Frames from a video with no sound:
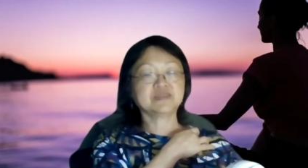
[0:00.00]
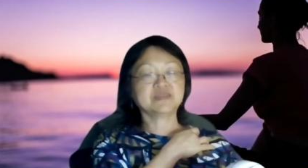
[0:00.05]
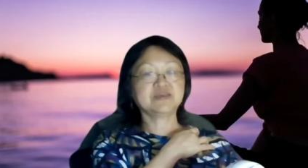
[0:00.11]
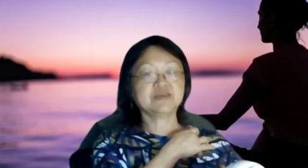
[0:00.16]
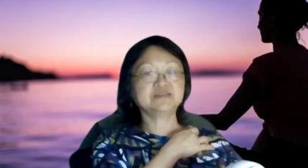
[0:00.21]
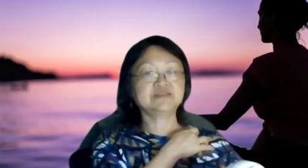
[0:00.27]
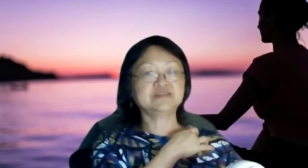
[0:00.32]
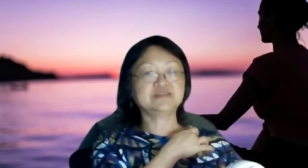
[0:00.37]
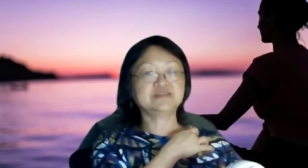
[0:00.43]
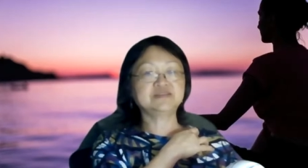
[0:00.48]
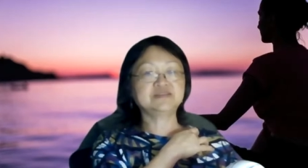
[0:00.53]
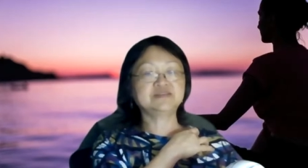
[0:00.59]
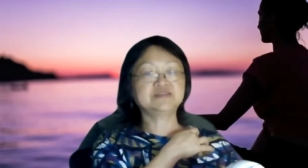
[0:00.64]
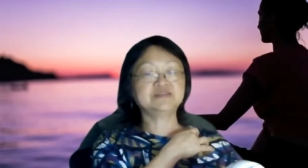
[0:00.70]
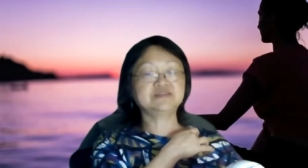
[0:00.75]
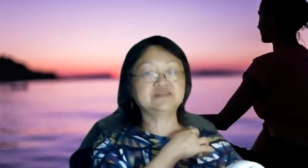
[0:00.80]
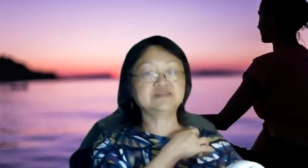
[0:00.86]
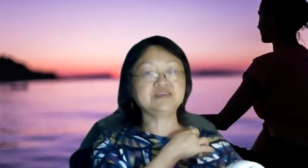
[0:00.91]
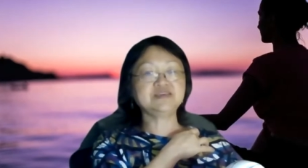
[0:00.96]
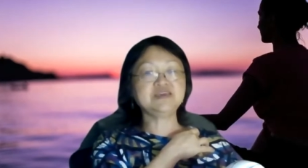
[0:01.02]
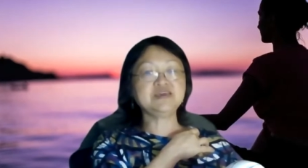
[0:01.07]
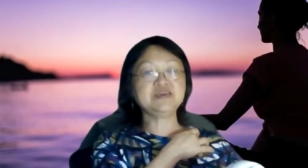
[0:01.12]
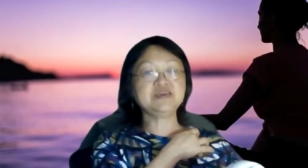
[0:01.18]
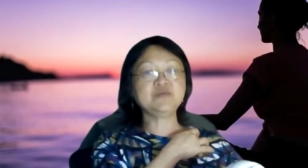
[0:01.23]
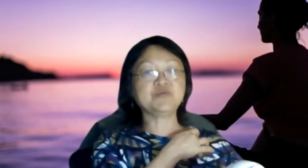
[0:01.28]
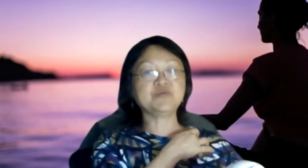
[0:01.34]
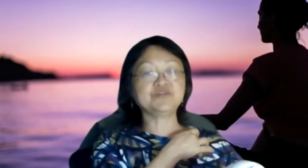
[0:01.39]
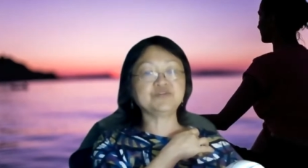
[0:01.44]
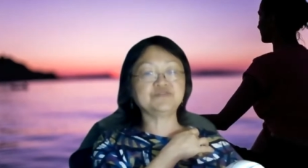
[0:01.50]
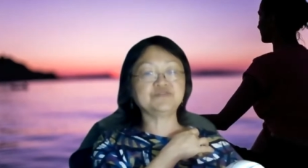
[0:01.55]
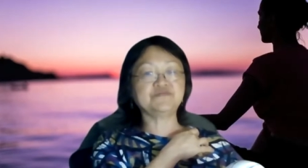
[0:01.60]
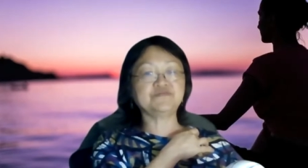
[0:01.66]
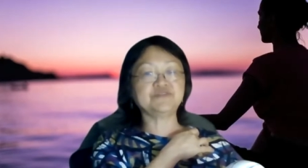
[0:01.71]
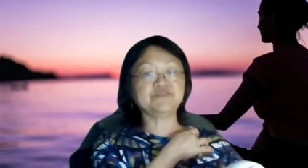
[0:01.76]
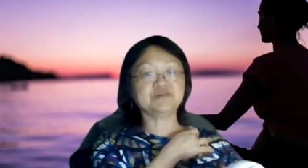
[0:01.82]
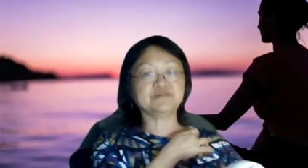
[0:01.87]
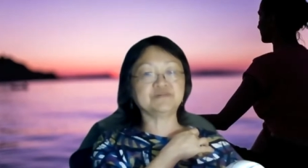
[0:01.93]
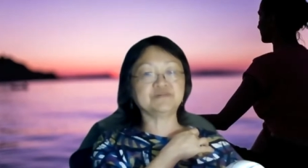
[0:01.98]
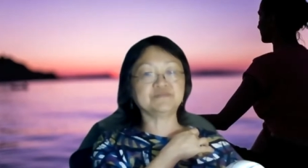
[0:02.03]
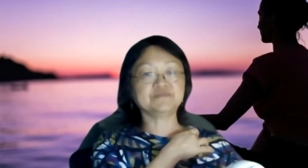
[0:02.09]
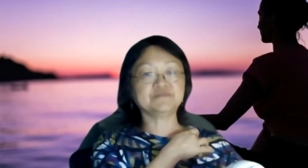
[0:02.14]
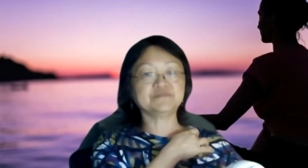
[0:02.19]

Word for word: and see what you feel.